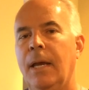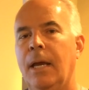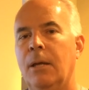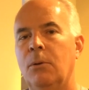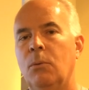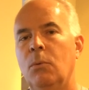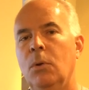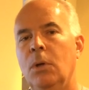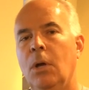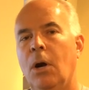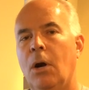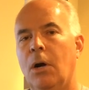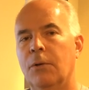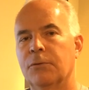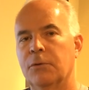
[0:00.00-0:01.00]
and
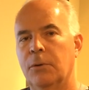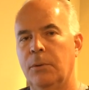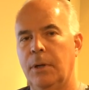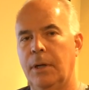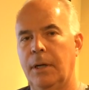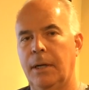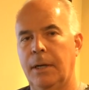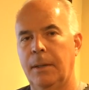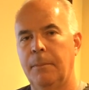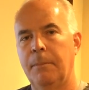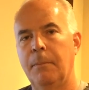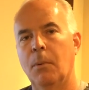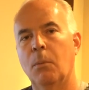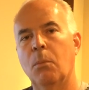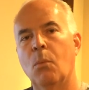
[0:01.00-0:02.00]
also um,
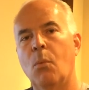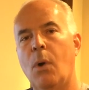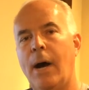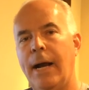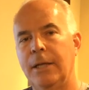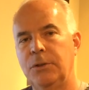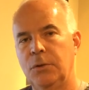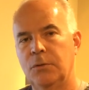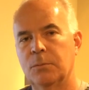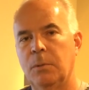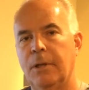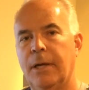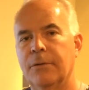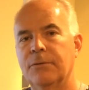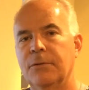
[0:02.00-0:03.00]
why Juice
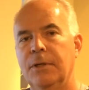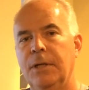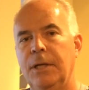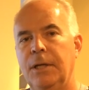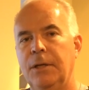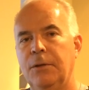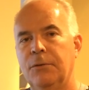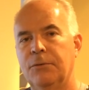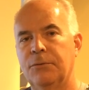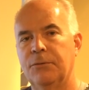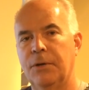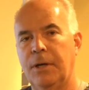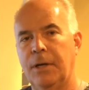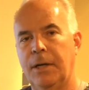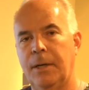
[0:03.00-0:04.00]
Plus
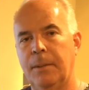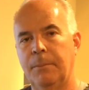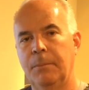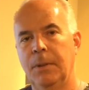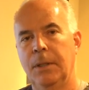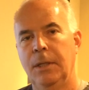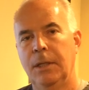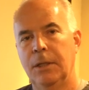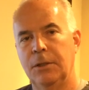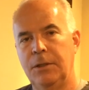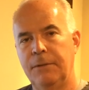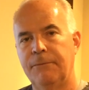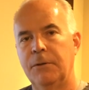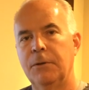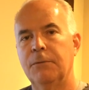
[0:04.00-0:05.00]
is. Um,
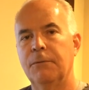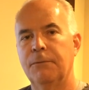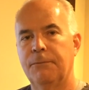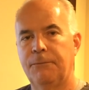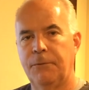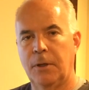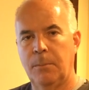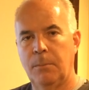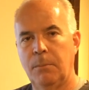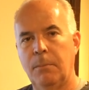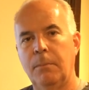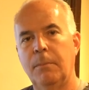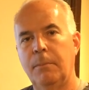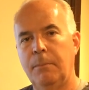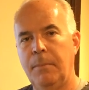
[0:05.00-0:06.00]
different from
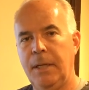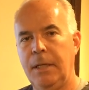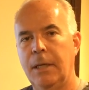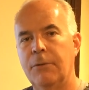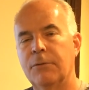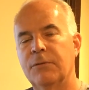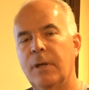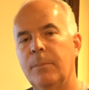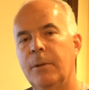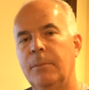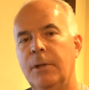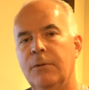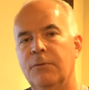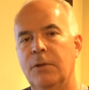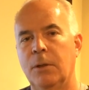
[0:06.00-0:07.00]
many other
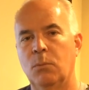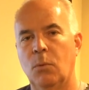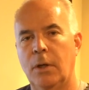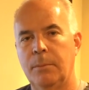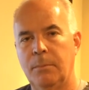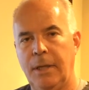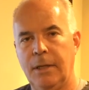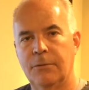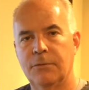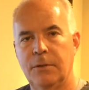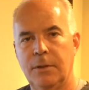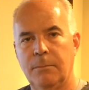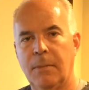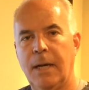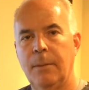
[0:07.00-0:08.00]
supplements and what makes,
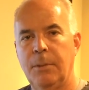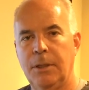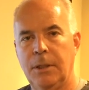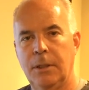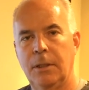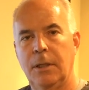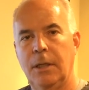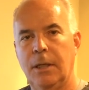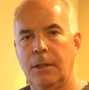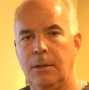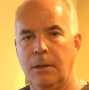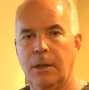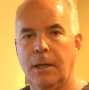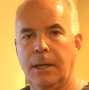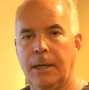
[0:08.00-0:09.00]
in my opinion, it
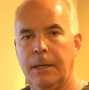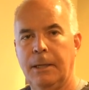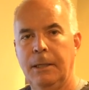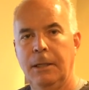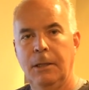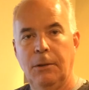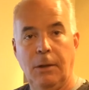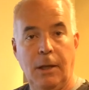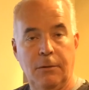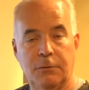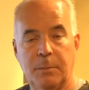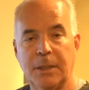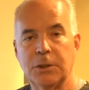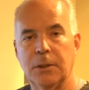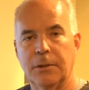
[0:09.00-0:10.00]
uh, as
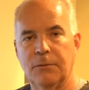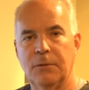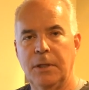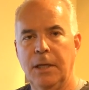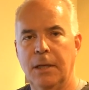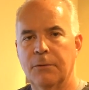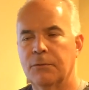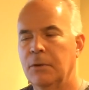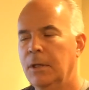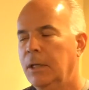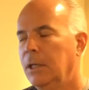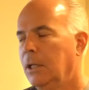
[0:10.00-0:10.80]
special as it is.